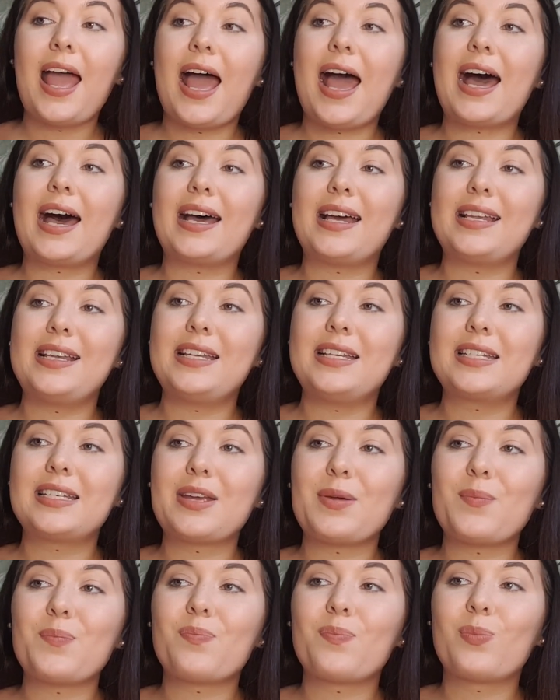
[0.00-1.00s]
And
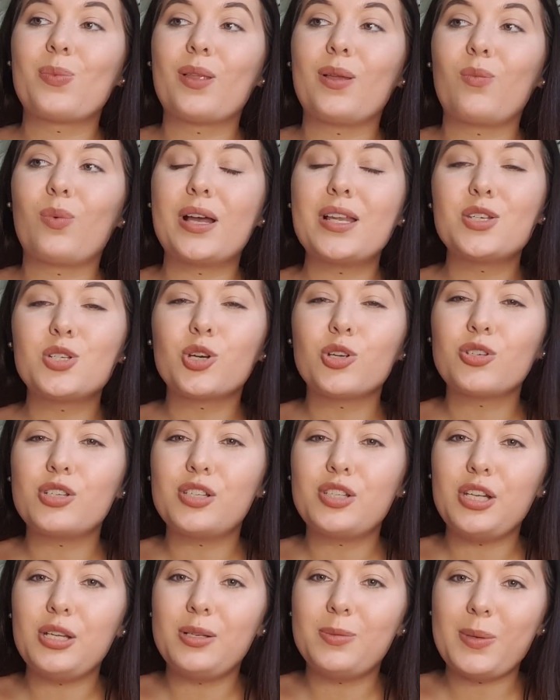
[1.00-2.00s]
when
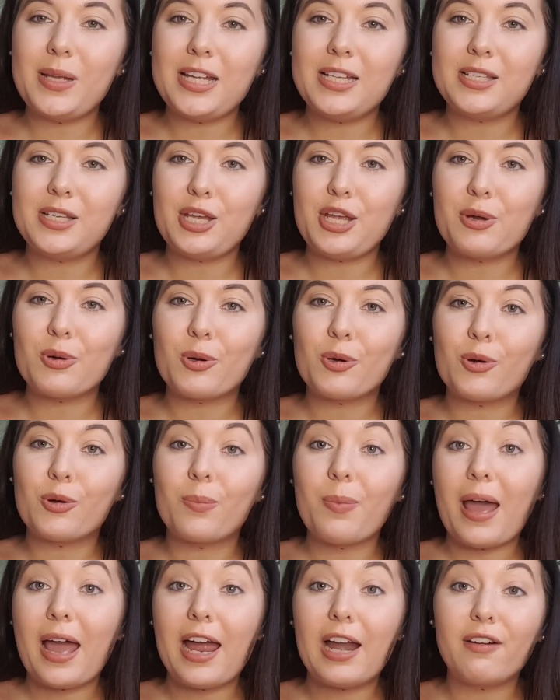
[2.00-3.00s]
doctors do speak to your
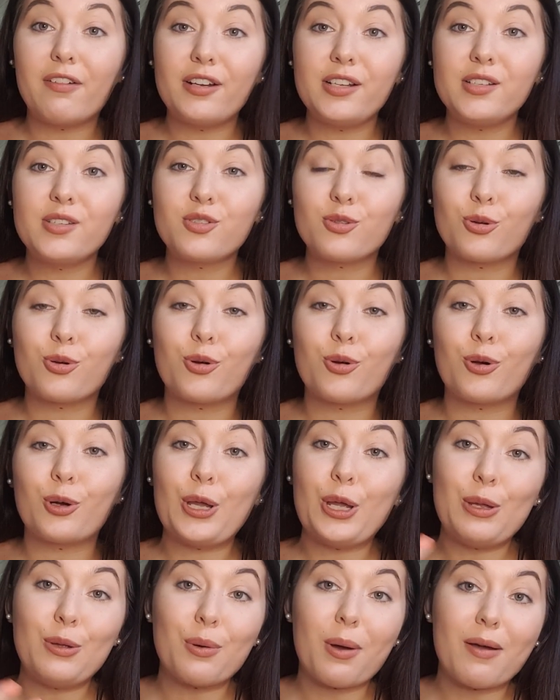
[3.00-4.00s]
parents or
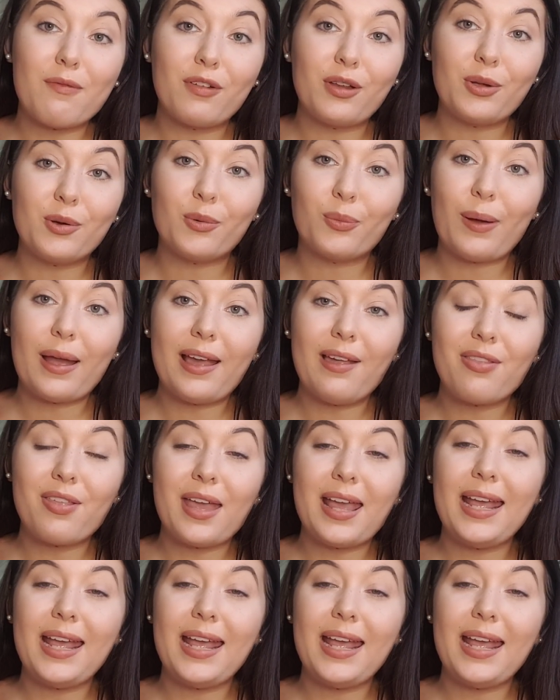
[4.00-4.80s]
whoever you're with,